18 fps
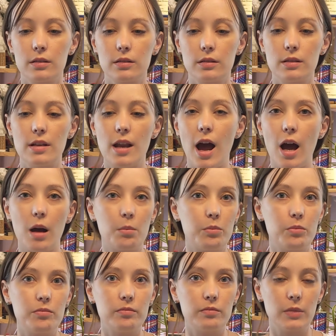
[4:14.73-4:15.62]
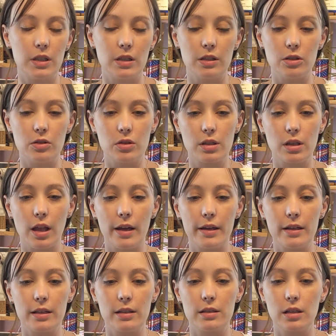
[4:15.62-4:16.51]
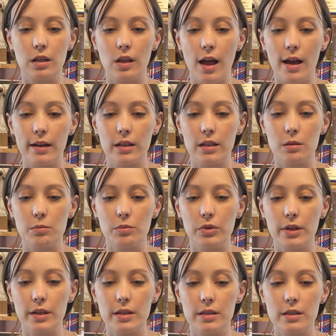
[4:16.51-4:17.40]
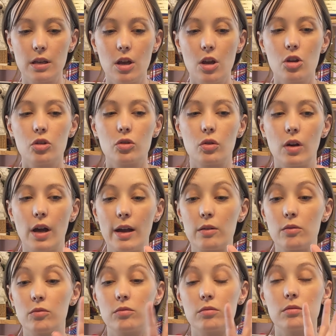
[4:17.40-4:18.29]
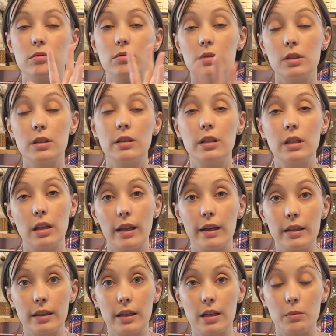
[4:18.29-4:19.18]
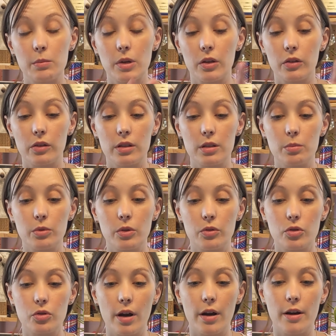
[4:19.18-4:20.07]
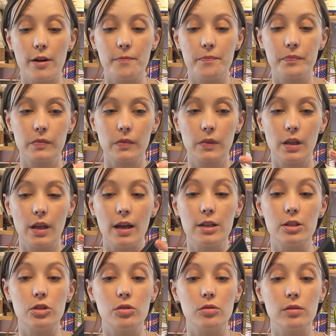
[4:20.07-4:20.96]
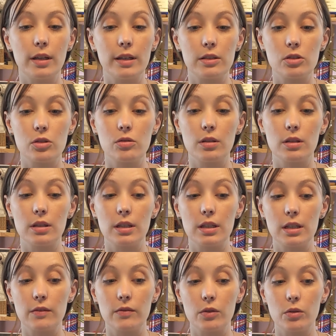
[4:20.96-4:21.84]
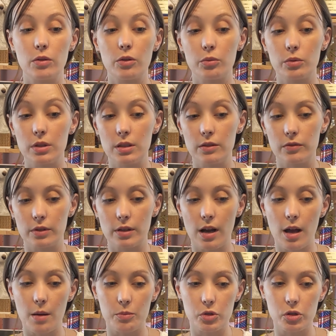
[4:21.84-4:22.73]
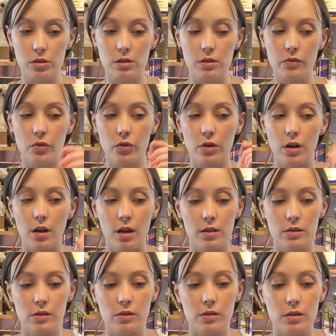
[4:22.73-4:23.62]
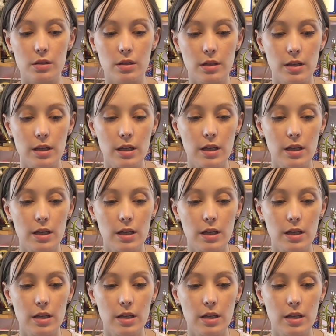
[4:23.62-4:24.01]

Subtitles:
knob, and then you slide it to lock it in place. So I really like that about this blow dryer. I do like too that they give you 3 different options for nozzles.